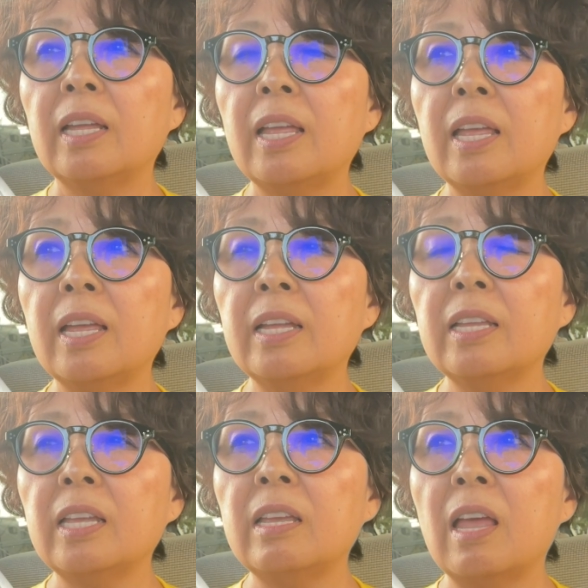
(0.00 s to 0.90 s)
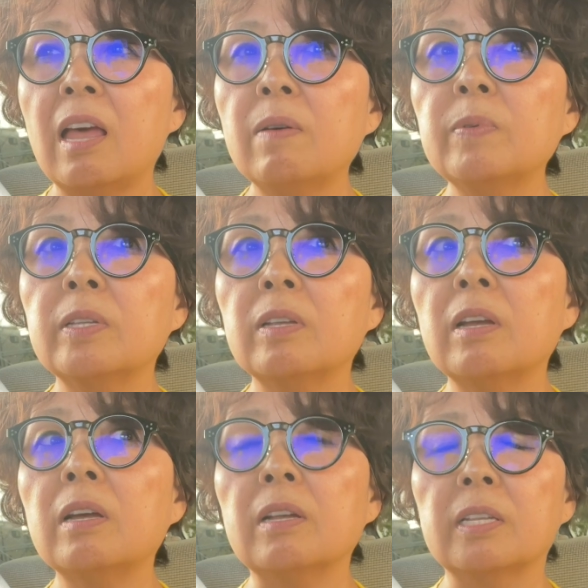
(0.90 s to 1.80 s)
and it helps
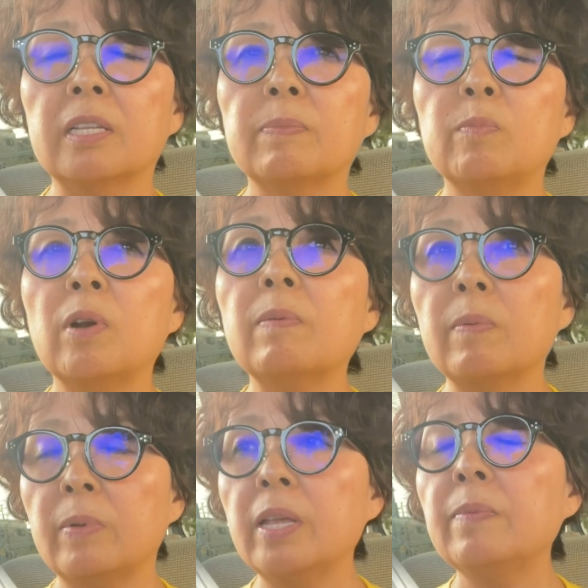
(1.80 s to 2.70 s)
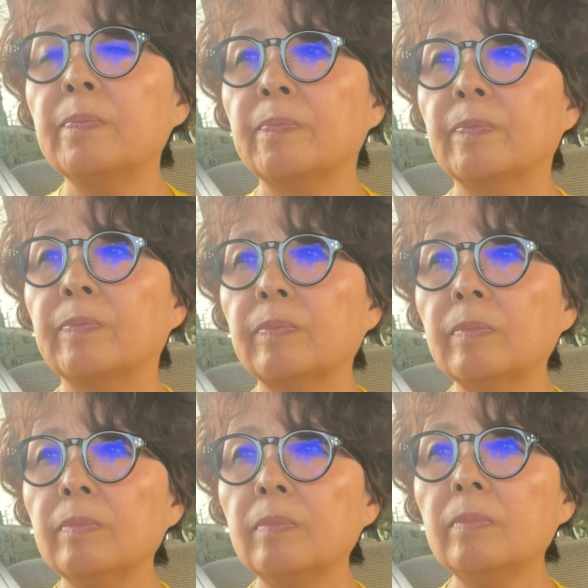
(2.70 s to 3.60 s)
us probably.
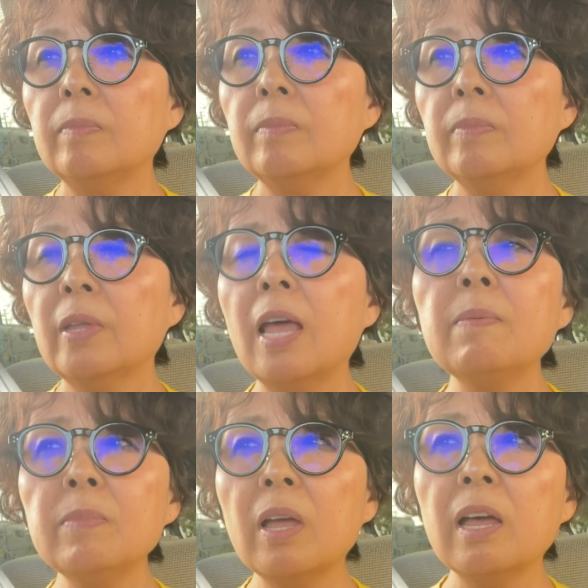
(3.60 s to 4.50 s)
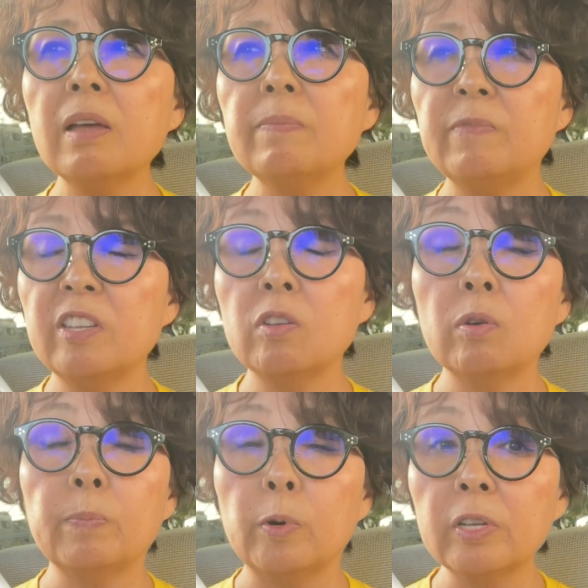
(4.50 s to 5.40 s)
I'm a
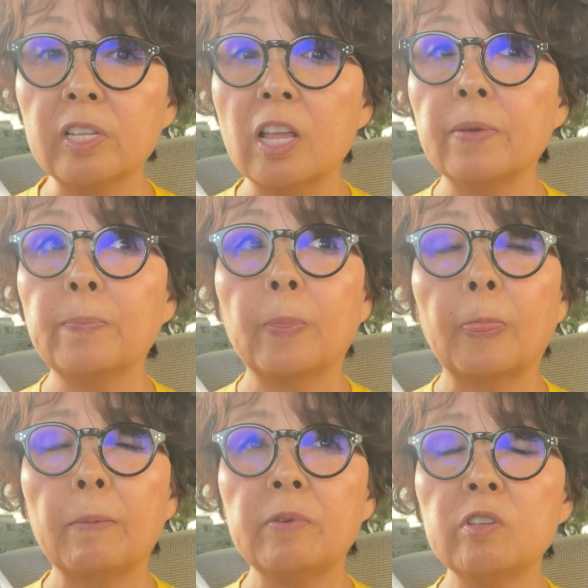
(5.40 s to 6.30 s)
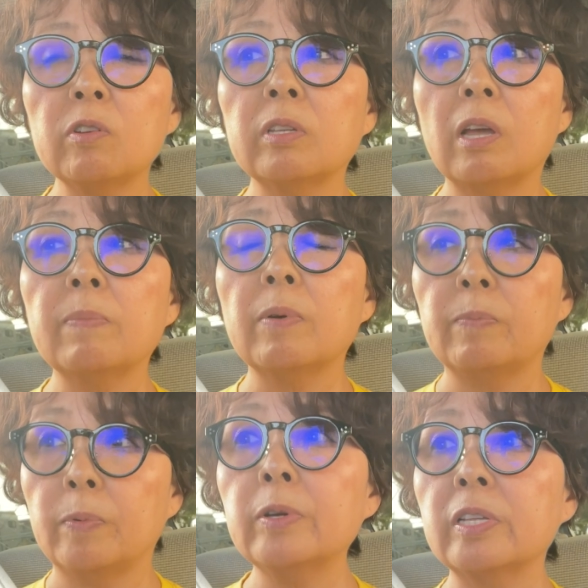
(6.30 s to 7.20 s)
visual person, visual type
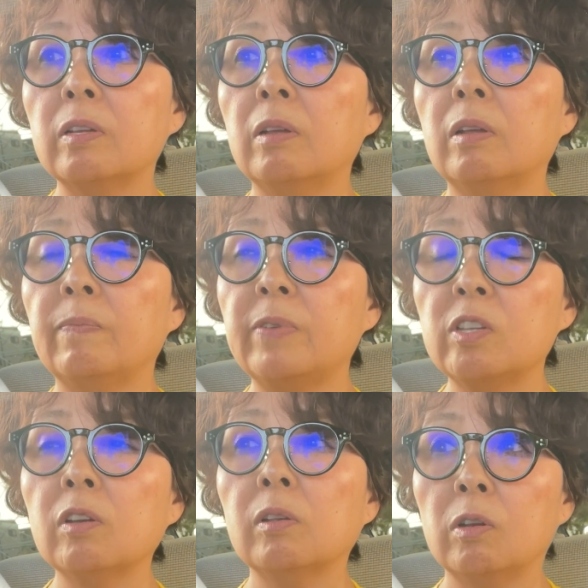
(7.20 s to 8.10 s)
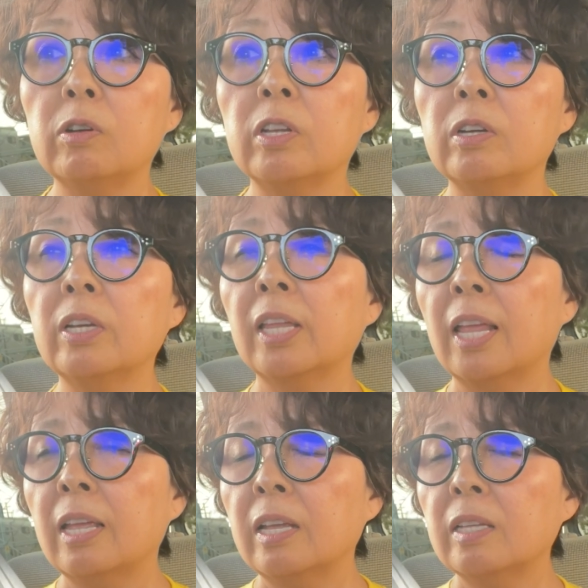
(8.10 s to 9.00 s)
of person, visual learner,
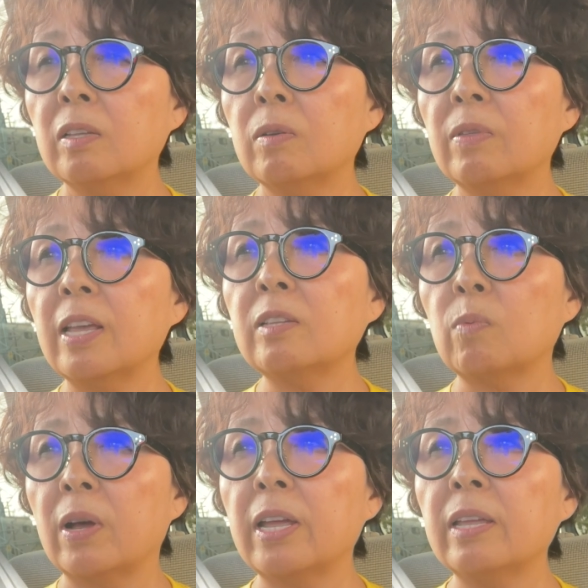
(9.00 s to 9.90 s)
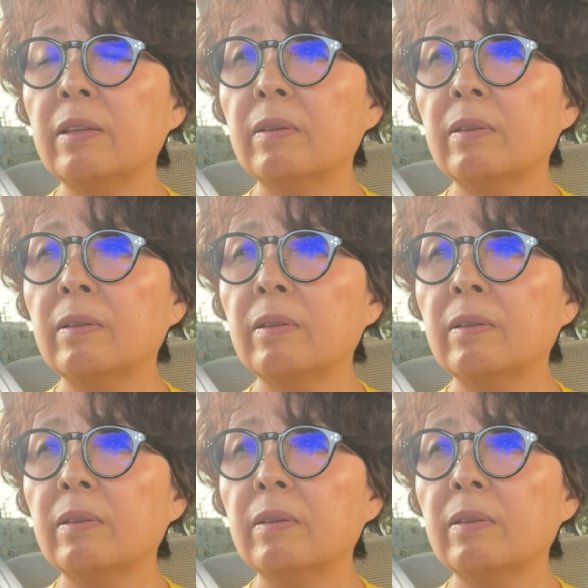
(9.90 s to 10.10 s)
so that's why,